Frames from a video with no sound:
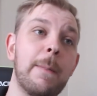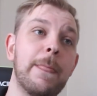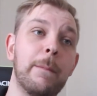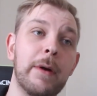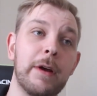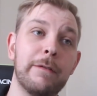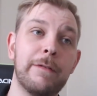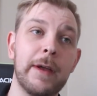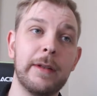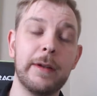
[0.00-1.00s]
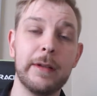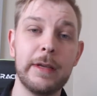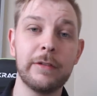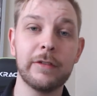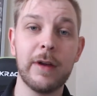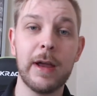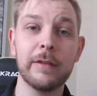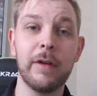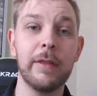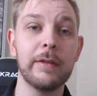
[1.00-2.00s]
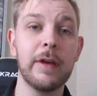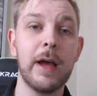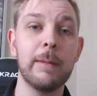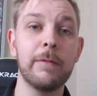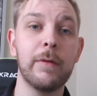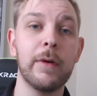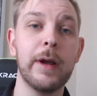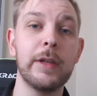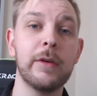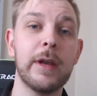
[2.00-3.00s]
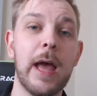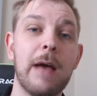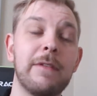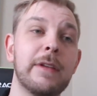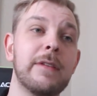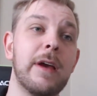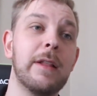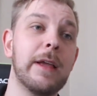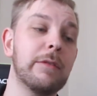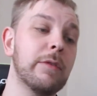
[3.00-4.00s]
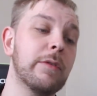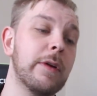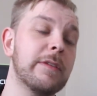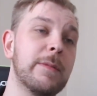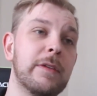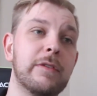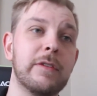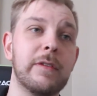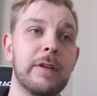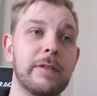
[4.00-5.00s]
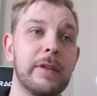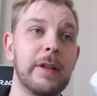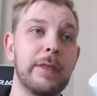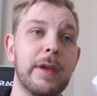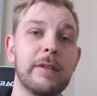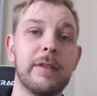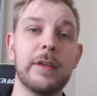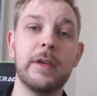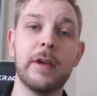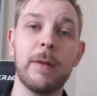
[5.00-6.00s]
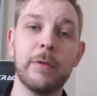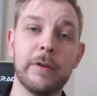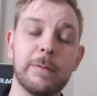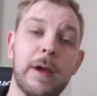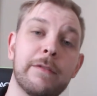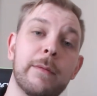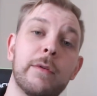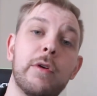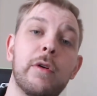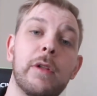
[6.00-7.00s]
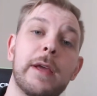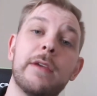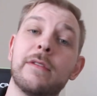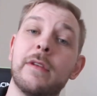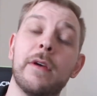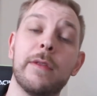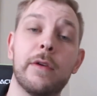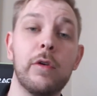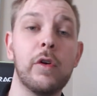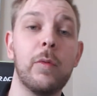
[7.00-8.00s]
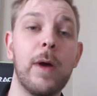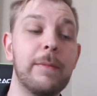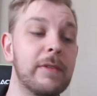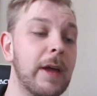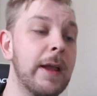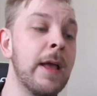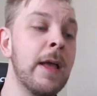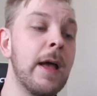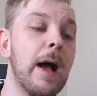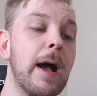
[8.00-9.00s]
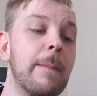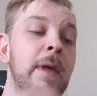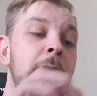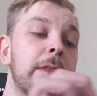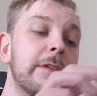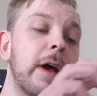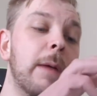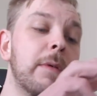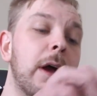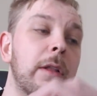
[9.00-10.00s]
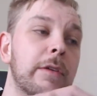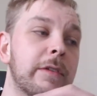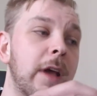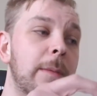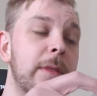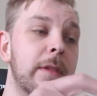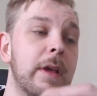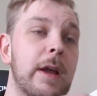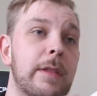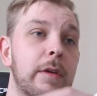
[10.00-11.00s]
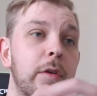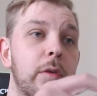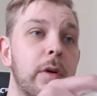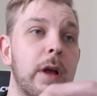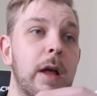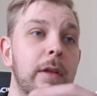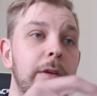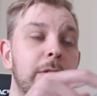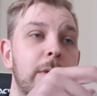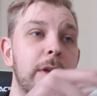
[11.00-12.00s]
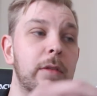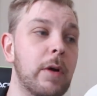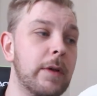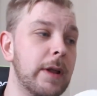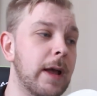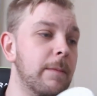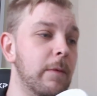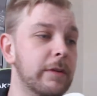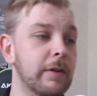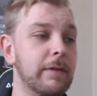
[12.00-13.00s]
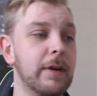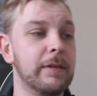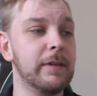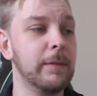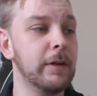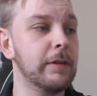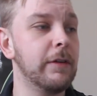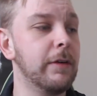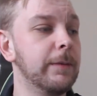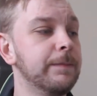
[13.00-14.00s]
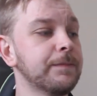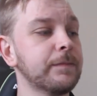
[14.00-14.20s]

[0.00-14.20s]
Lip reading: They'll put out fun little Easter eggs all the time for it. You can have it like through Christmas, just little silly things like you come to expect from Google, like you see on the Google website. The top colors come in kind of the Google colors when you load it up, which are very similar to